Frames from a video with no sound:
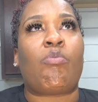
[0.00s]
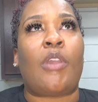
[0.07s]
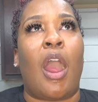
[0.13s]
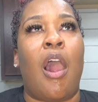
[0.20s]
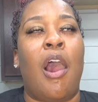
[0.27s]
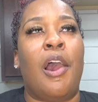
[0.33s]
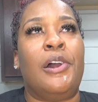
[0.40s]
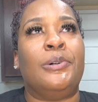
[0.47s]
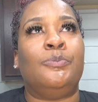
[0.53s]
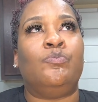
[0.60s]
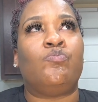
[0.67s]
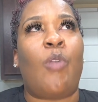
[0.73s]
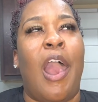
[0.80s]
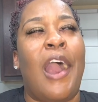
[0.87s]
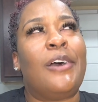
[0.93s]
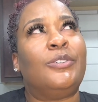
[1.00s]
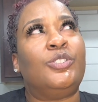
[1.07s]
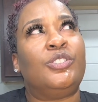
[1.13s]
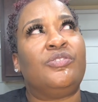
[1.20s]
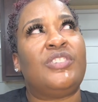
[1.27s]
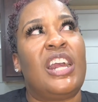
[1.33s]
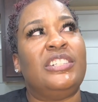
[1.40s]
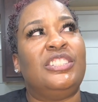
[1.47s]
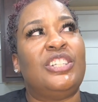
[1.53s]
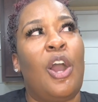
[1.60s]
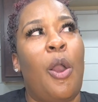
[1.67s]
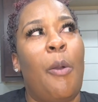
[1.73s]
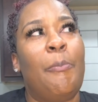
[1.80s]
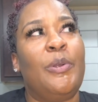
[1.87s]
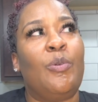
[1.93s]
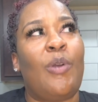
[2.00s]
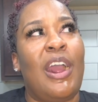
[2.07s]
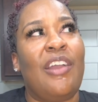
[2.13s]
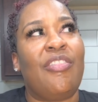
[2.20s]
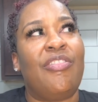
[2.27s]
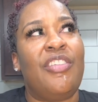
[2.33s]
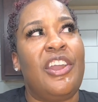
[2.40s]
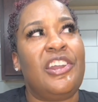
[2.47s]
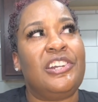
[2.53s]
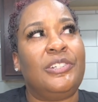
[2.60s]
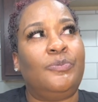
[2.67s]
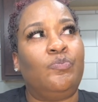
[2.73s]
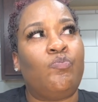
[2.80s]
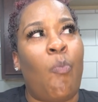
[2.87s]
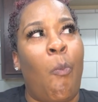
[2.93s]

I don't know if they told me right then